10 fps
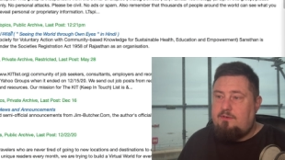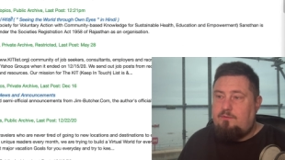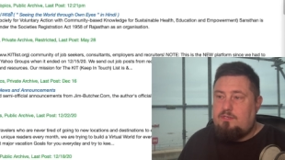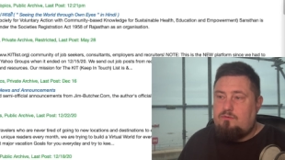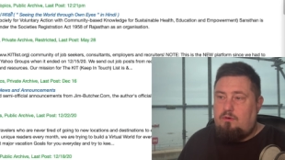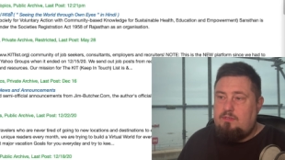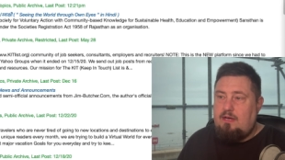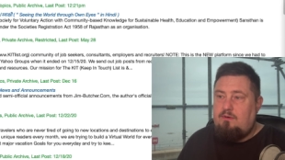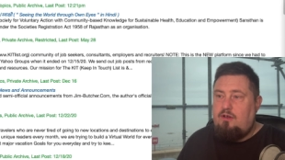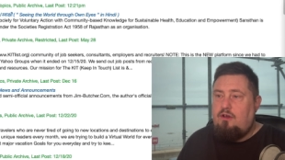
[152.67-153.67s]
If we scroll
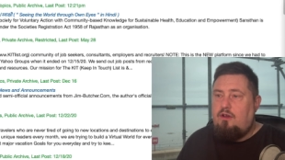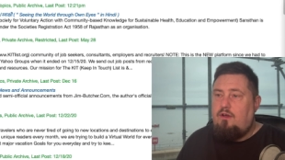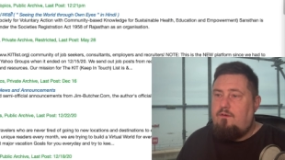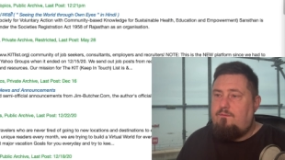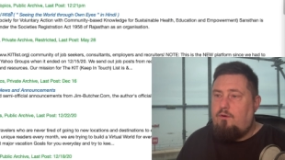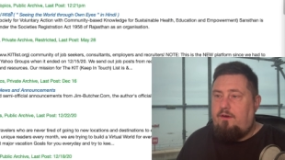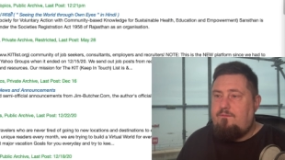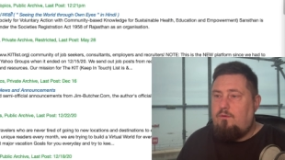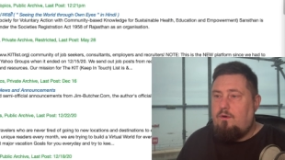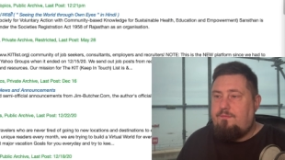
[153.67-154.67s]
down,
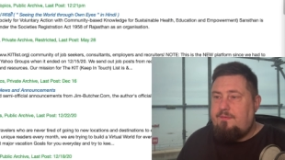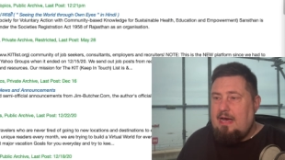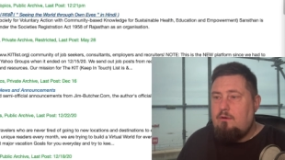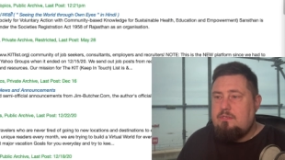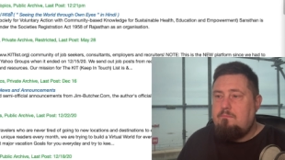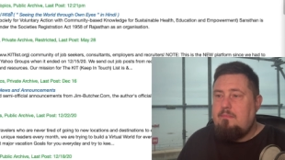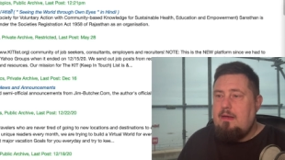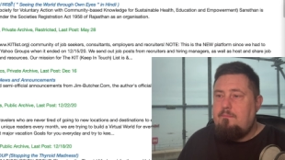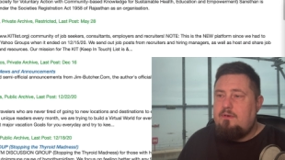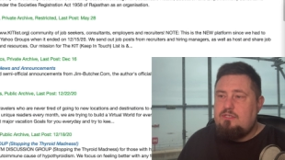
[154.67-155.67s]
44,000
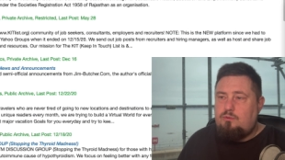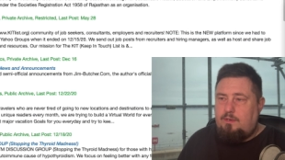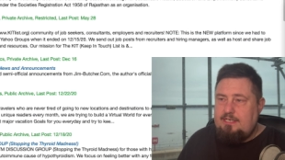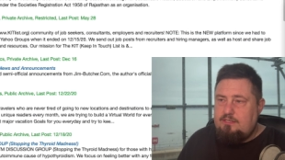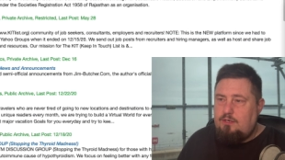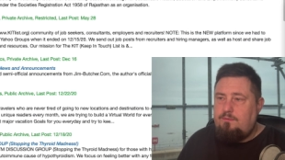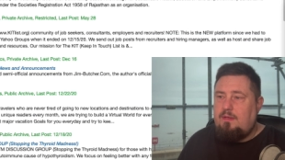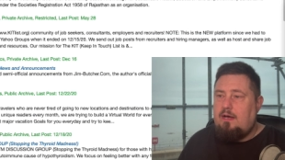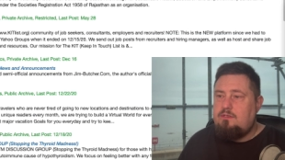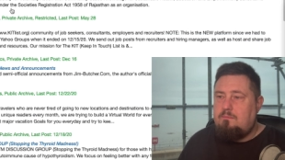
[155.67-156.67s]
members,
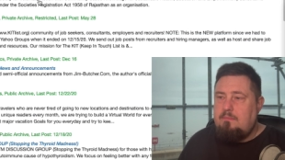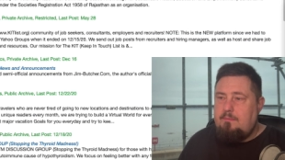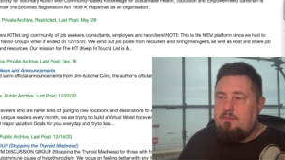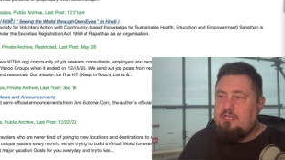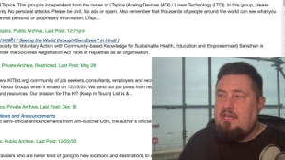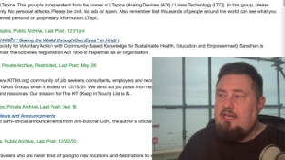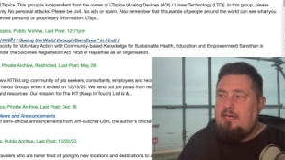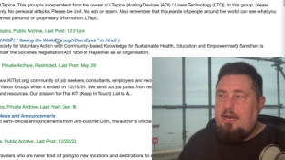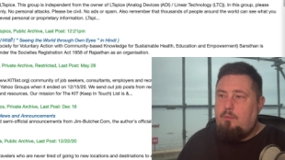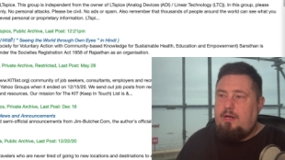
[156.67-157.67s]
22,000 members.
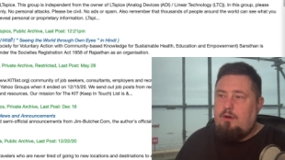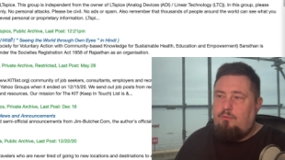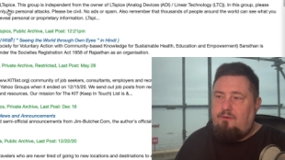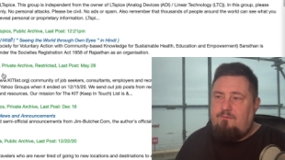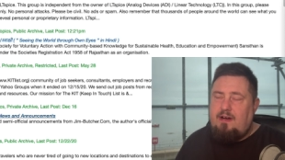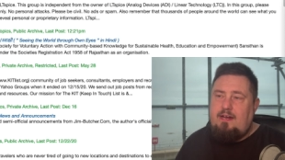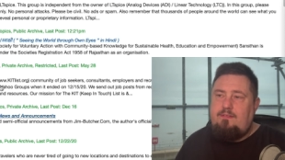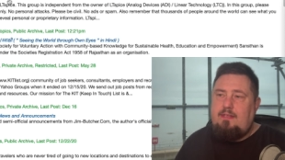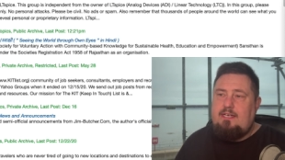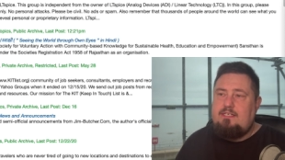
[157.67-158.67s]
Now we can
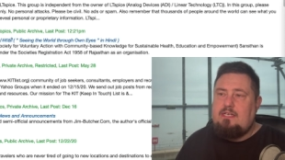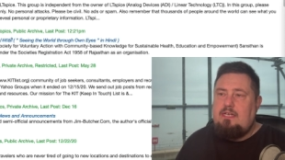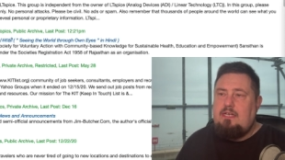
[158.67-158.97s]
refine these